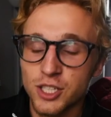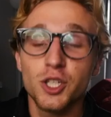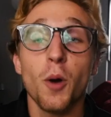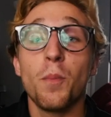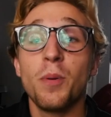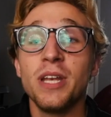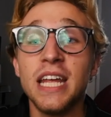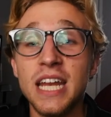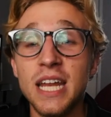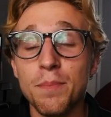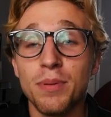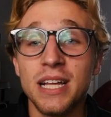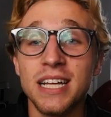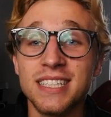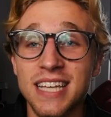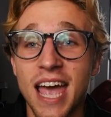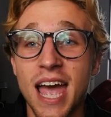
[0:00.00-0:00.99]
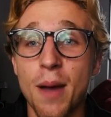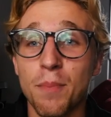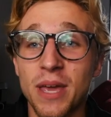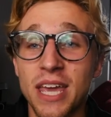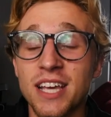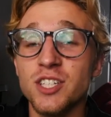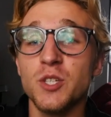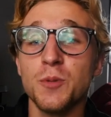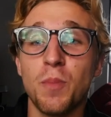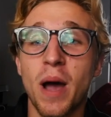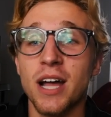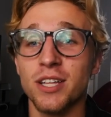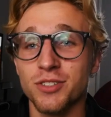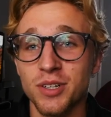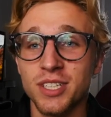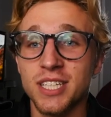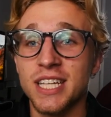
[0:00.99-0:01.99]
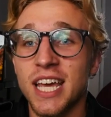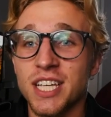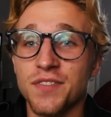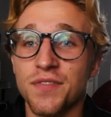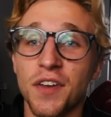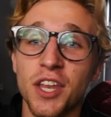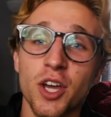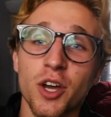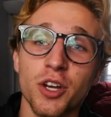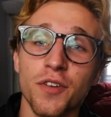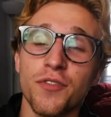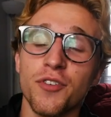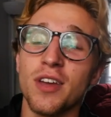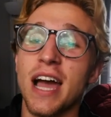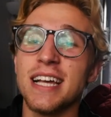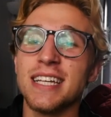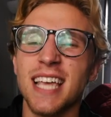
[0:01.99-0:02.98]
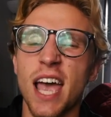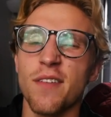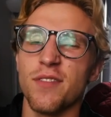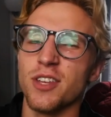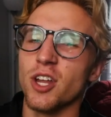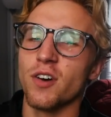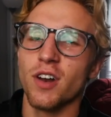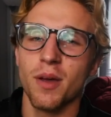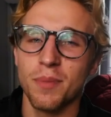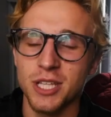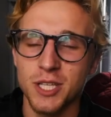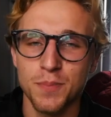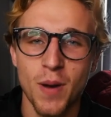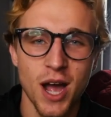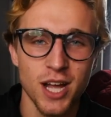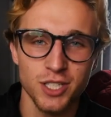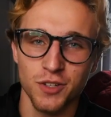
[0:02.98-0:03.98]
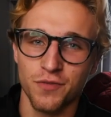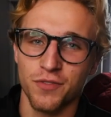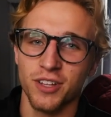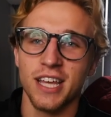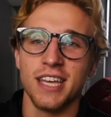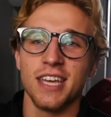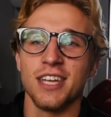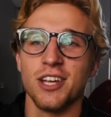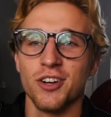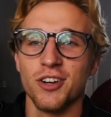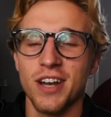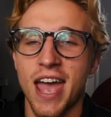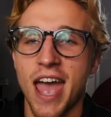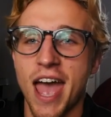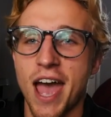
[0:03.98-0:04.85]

So Panini Blitz app is sponsoring today's video, and if you guys haven't known, I've been sponsored for like a year and a